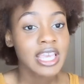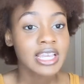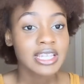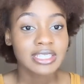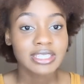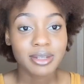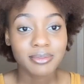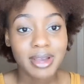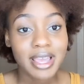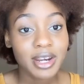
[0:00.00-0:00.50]

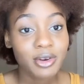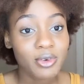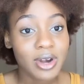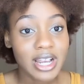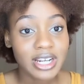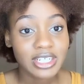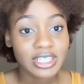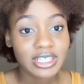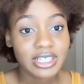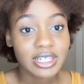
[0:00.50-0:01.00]
somebody
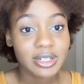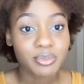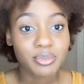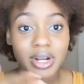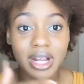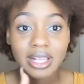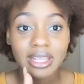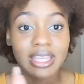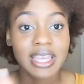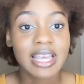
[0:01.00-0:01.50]
watching
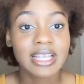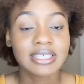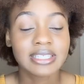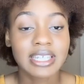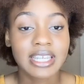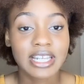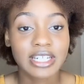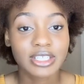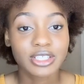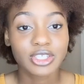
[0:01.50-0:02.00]
probably has the
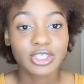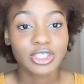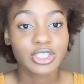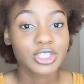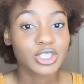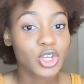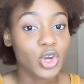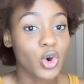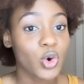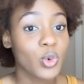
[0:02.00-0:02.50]
answers
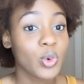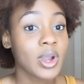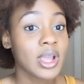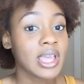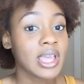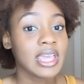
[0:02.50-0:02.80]
so